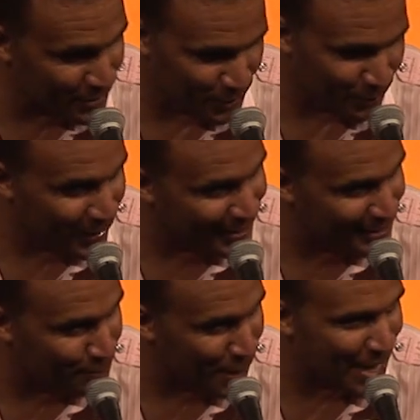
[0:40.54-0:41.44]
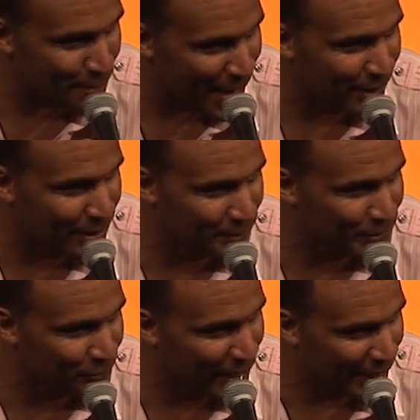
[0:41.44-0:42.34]
need you to bring this mic back
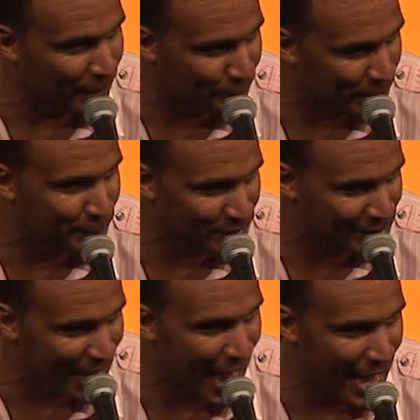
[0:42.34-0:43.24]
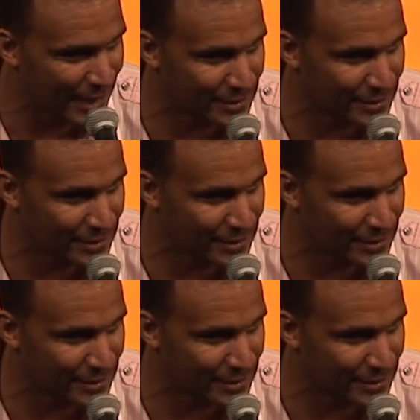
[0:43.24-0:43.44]
up to regular people size.